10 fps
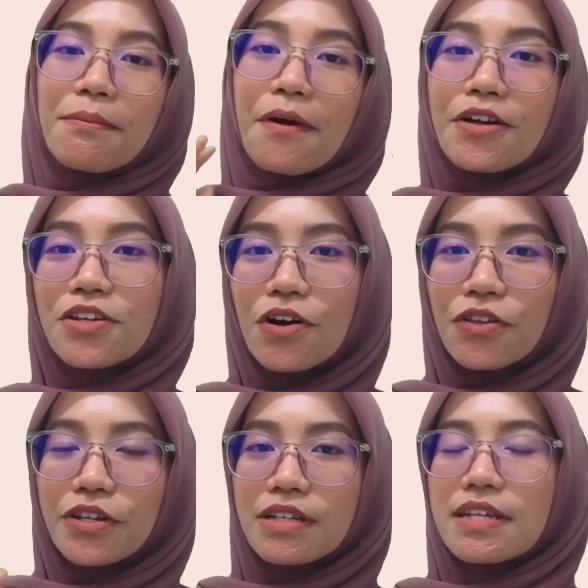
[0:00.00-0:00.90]

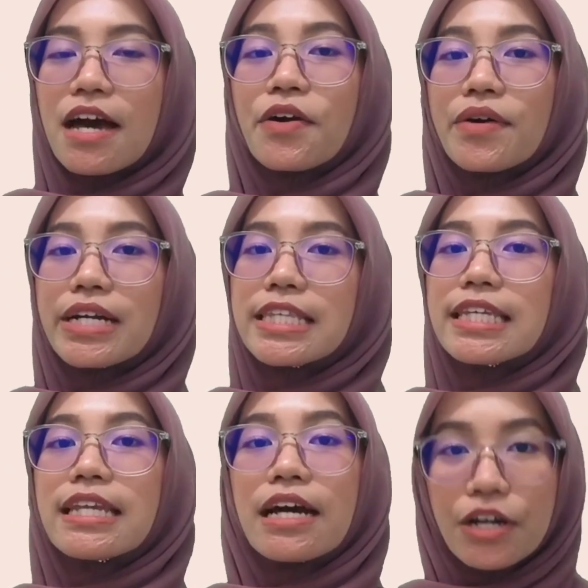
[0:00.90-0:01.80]
bondholders are
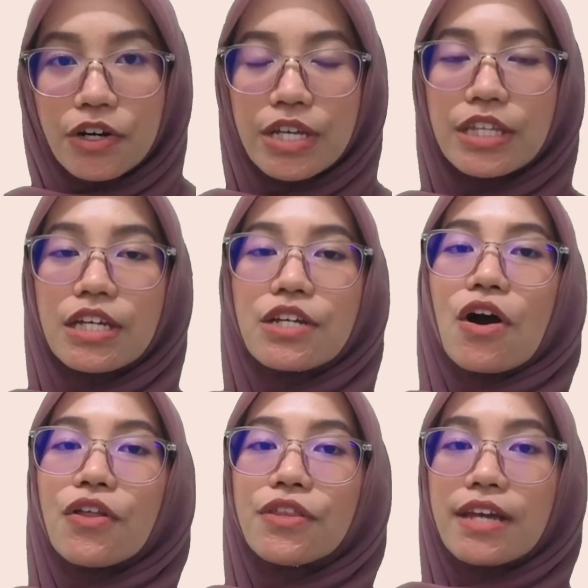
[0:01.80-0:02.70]
guaranteed a
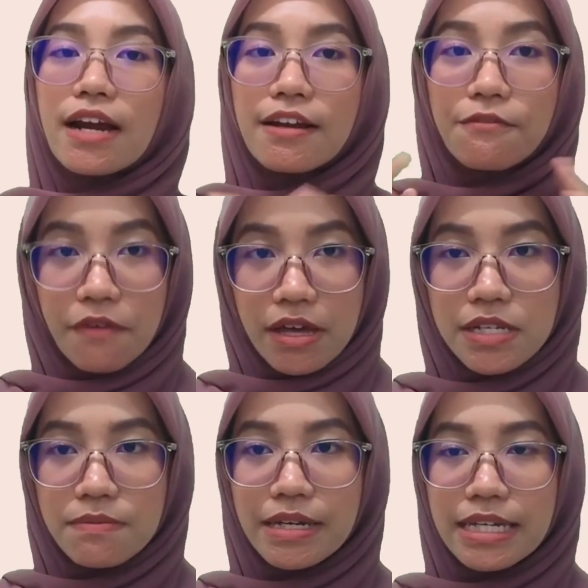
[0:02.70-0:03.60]
return on their
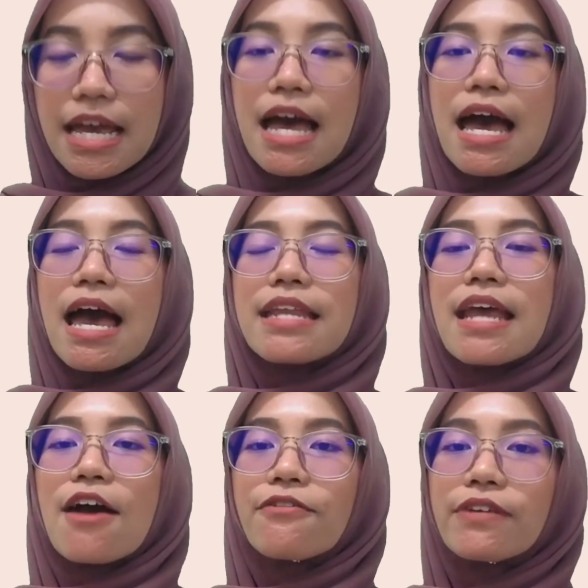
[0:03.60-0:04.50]
investment
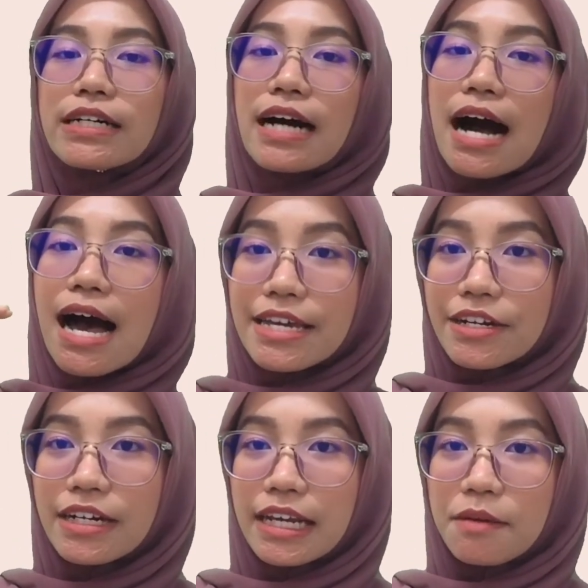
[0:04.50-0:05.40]
and have a
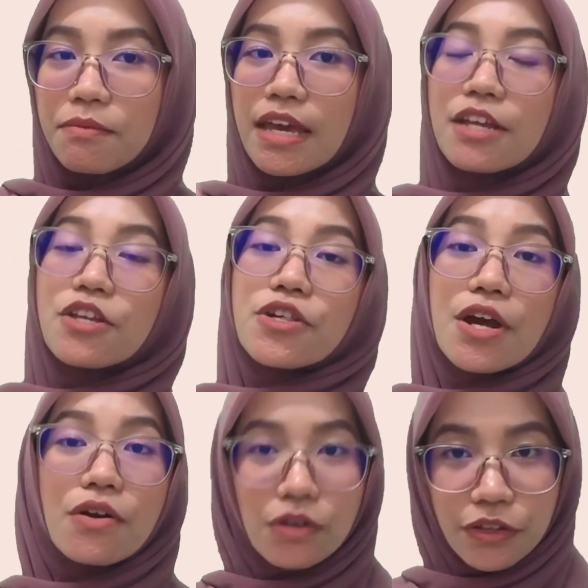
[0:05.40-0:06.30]
higher claim than
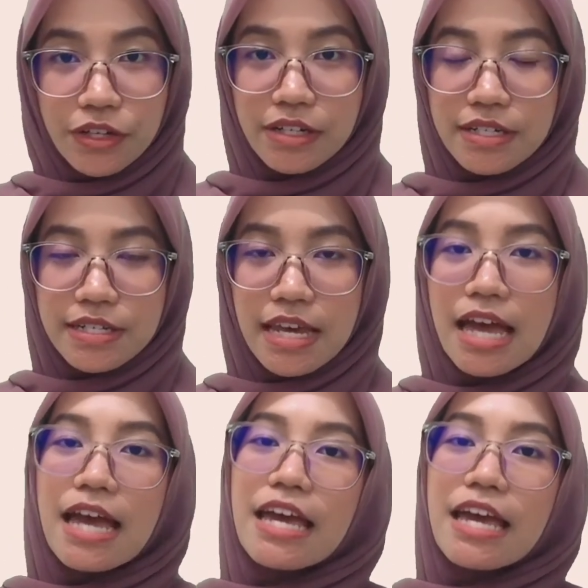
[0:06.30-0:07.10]
shareholders.